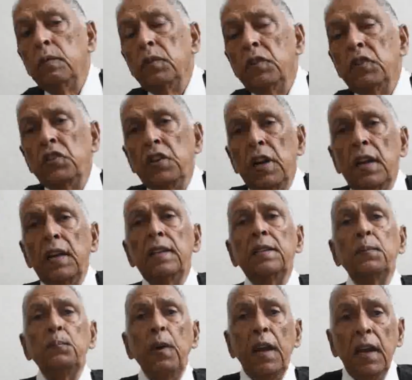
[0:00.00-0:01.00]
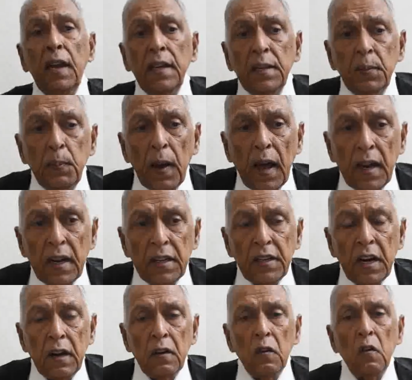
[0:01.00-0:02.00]
She speaks Spanish
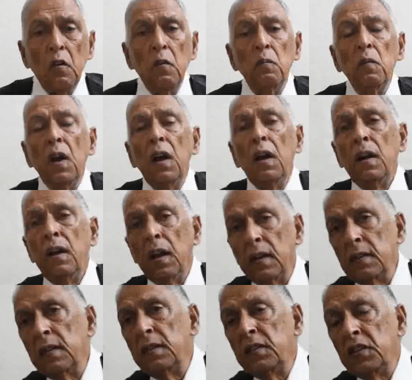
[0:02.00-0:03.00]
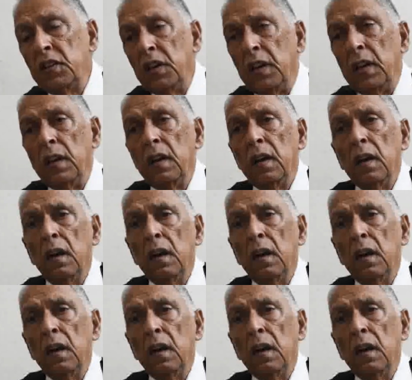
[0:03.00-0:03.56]
at home, doesn't she?